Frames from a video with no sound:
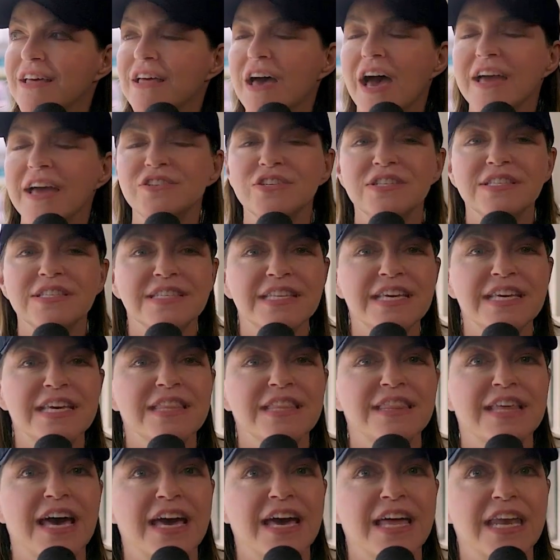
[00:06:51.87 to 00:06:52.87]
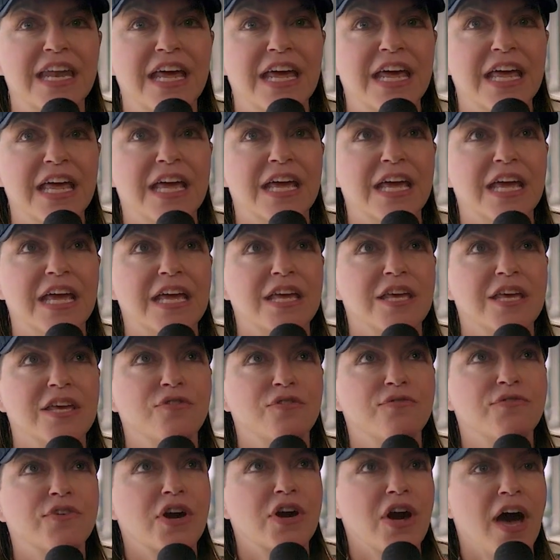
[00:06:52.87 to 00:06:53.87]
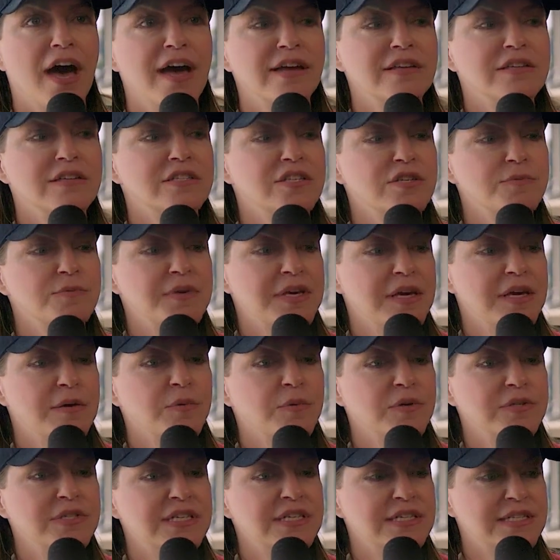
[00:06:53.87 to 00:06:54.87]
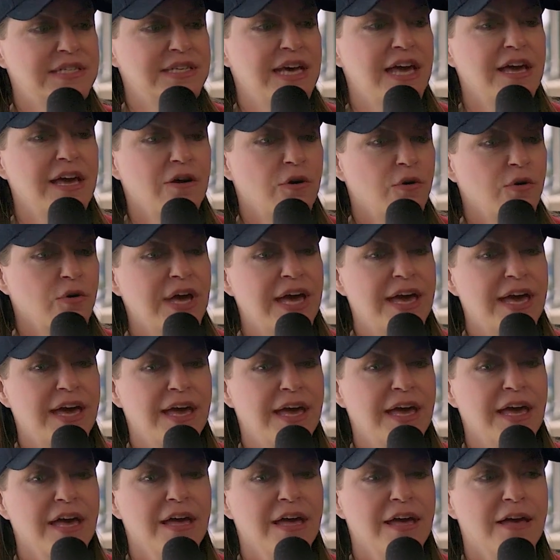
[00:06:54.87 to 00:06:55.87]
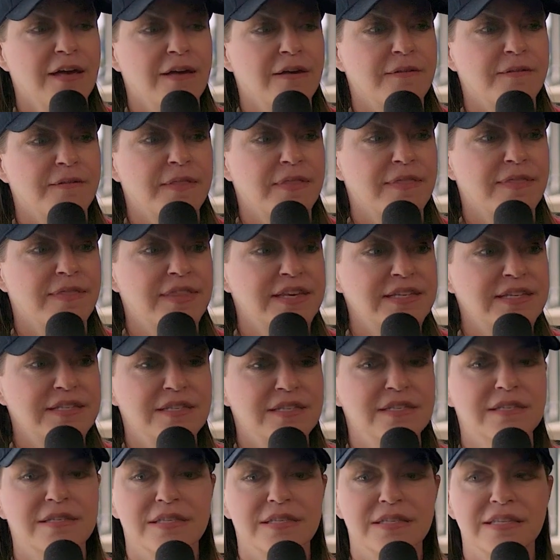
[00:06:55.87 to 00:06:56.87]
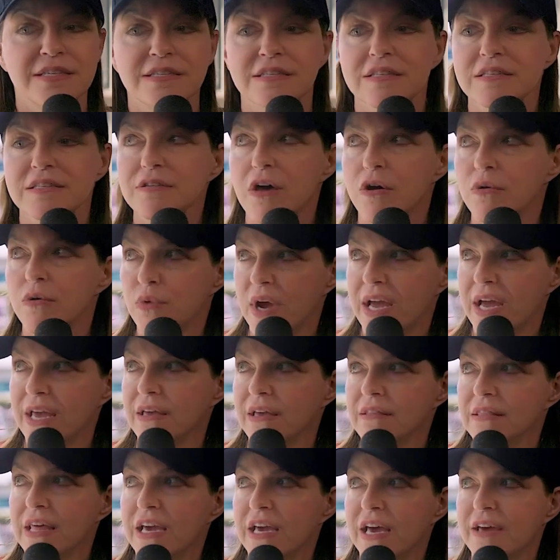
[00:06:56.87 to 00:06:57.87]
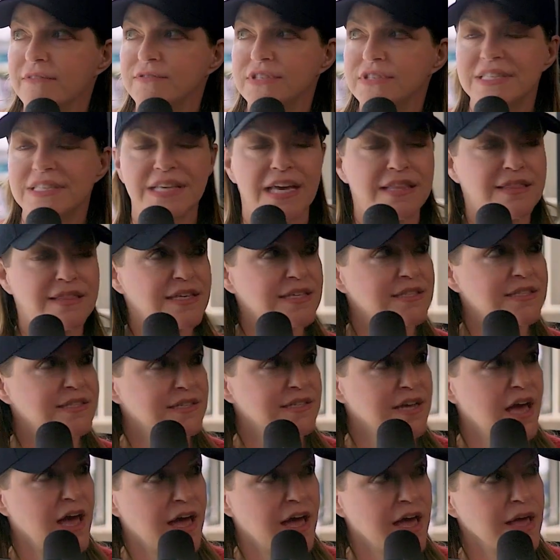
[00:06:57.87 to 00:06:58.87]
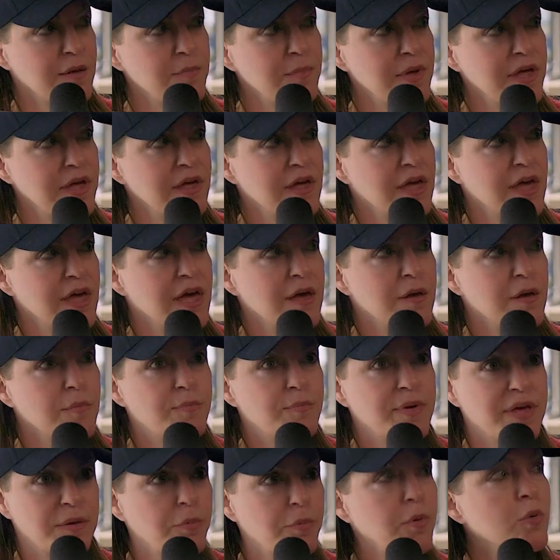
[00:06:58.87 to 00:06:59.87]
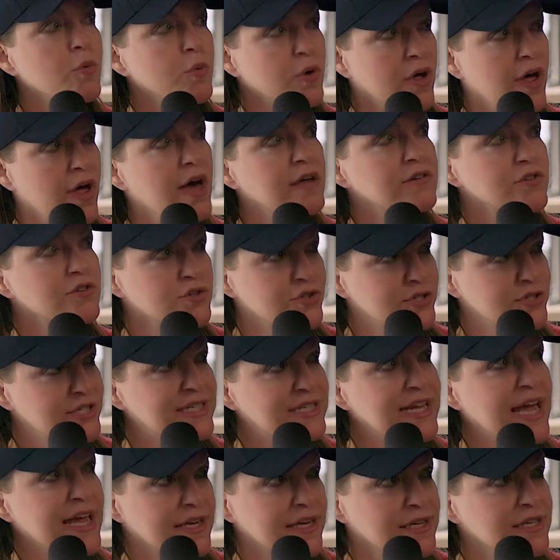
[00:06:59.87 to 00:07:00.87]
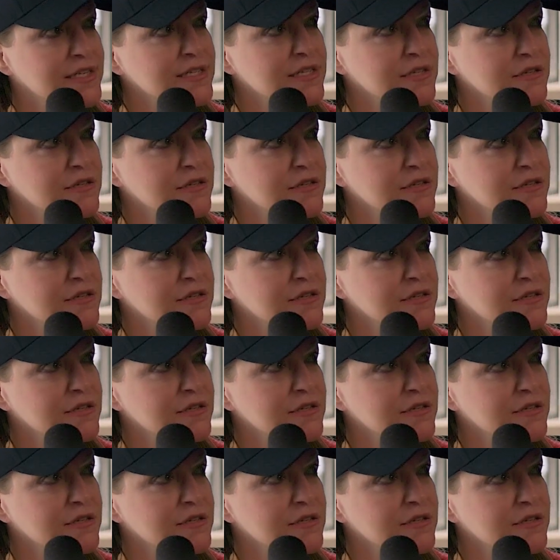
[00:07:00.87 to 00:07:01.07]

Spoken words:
I just think that you've got to be able to say, "Okay, this is all right. Like I've set this time, people will understand."